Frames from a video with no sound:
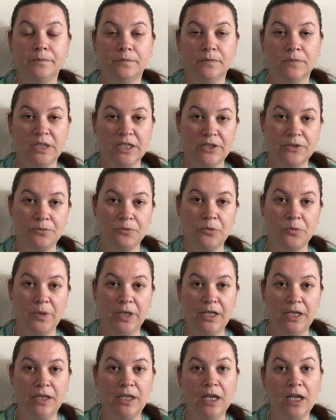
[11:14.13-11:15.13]
this will
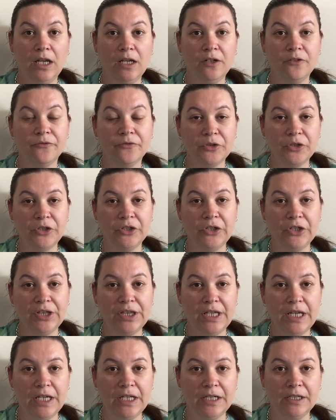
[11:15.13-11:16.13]
be the end for you
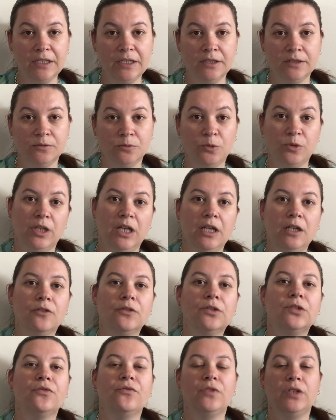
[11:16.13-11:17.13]
then, or the end
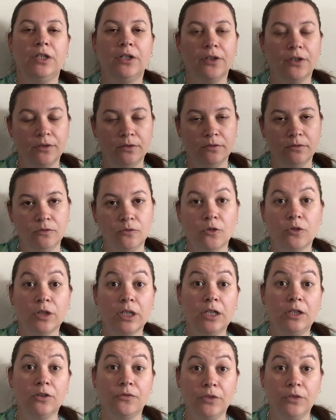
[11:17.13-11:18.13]
of the video, not the
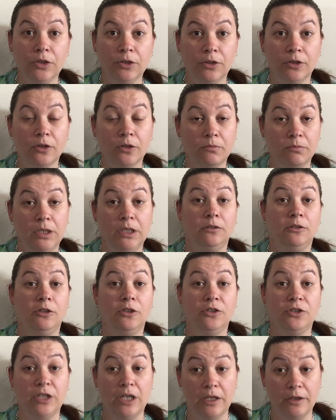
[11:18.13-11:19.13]
end of you. I don't mean you
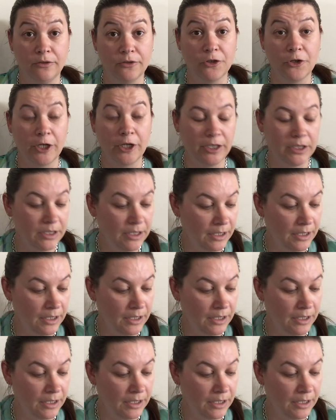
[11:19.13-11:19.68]
death, sorry.